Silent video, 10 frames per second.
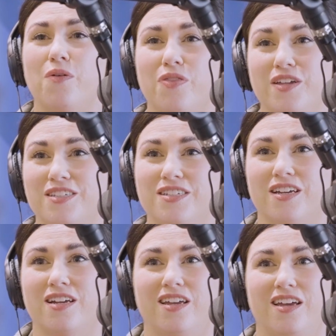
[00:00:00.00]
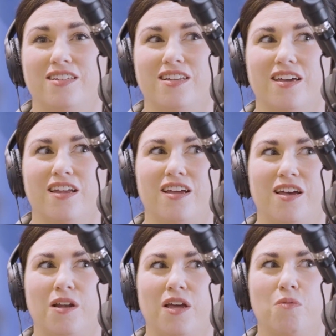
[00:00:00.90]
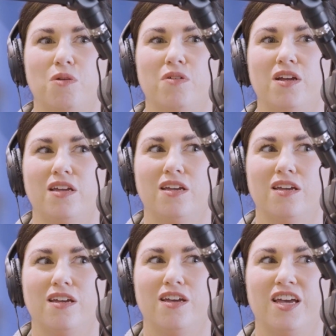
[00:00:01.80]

Well, that's exactly it. Like, and like we really,